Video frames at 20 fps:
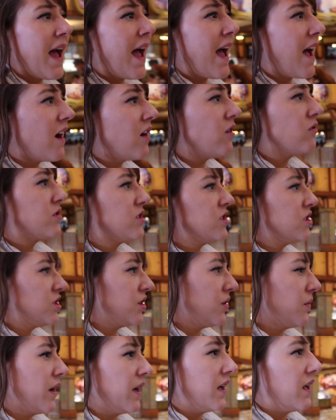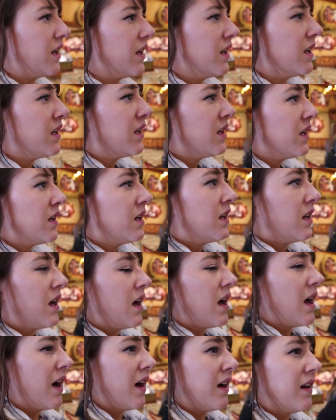know how to do it,
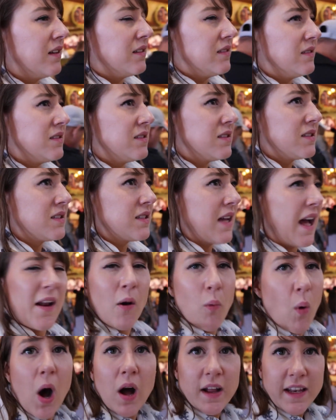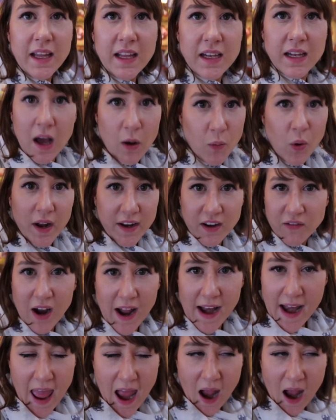and I want it right